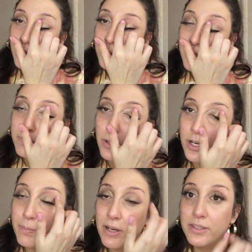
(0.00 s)
The best
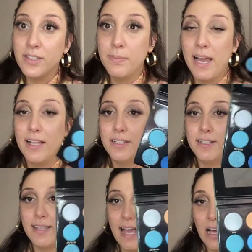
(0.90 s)
part about this palette
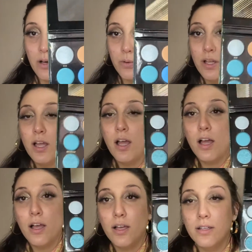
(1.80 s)
is how
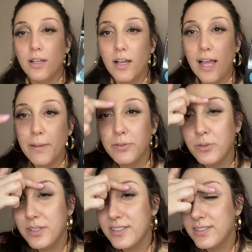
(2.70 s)

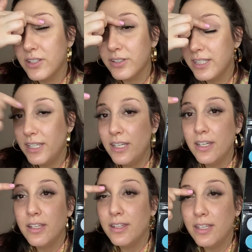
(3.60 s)
absolutely
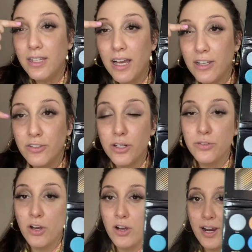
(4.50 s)
silky the eyeshadows
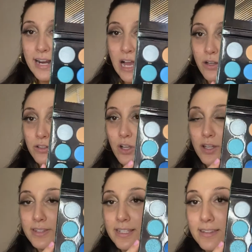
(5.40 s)
are and how
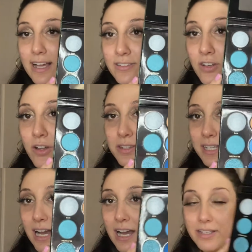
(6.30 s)
long they last on the
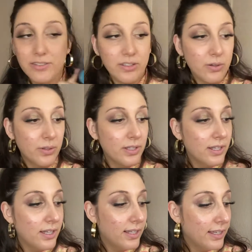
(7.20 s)
eye. So
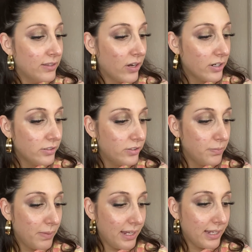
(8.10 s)
it's hard to
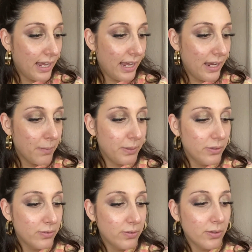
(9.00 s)
make a
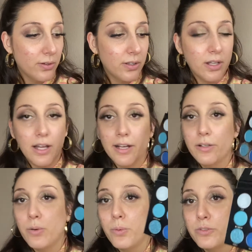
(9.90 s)
beautiful
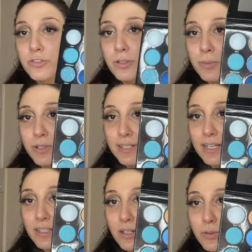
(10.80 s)
gold shimmer
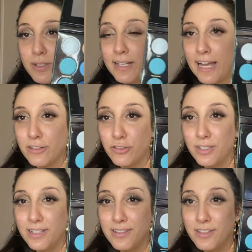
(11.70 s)
yellow that
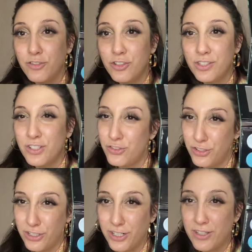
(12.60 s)
actually isn't just a
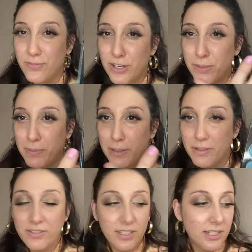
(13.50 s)
sheer. It's very
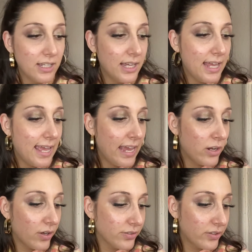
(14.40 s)
pigmented. And
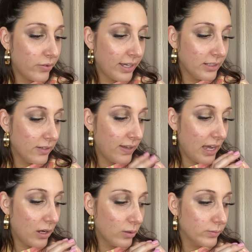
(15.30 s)
also I love
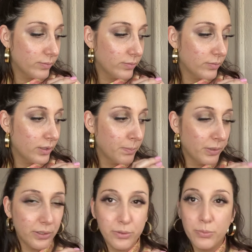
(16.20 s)
how the
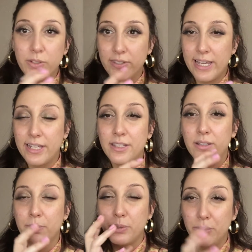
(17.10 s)
blues, once again,
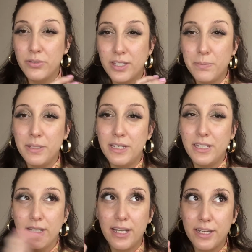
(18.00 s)
blues can
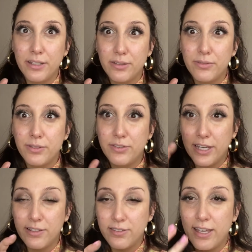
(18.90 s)
be kind of
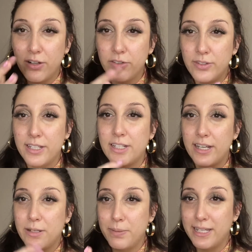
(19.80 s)
intense and also they can
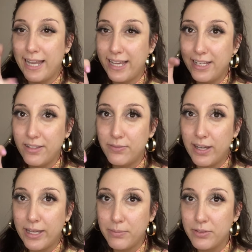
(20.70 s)
kind of be like 80s
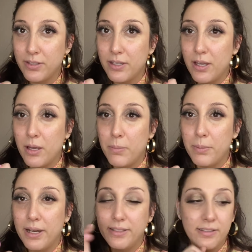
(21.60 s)
vibes,
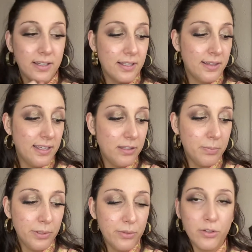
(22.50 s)
but these
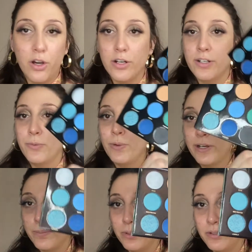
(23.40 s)
blues are
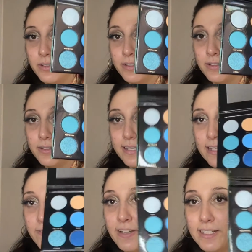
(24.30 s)
wearable.
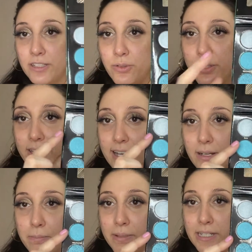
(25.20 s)
And the fact that you can kind
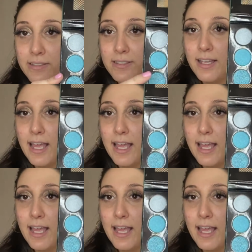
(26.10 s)
of mix